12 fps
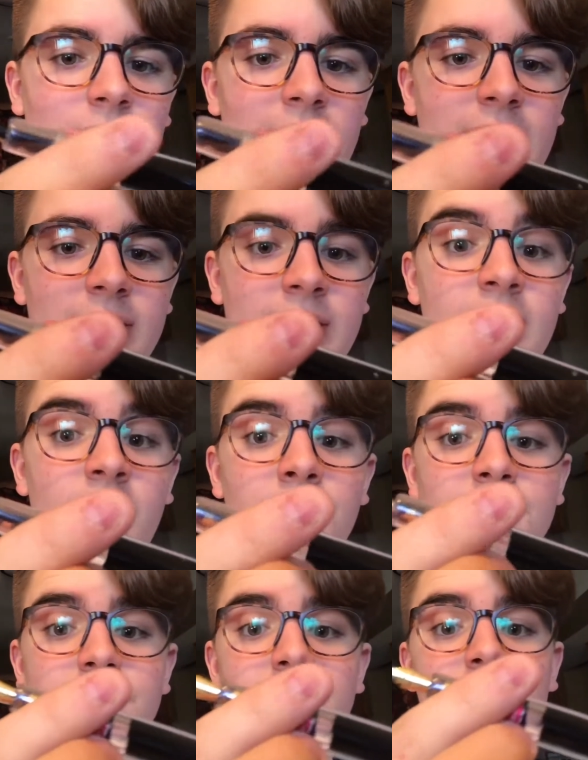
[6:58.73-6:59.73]
And it
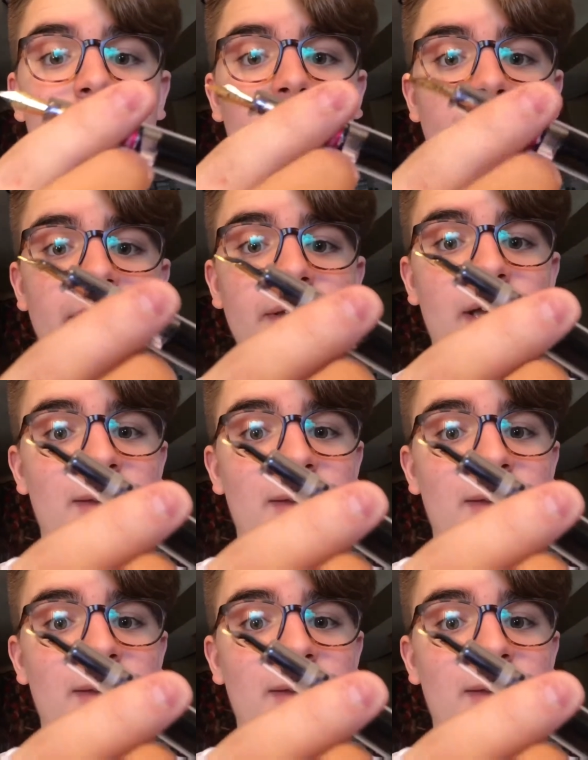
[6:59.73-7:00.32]
holds a good amount of ink.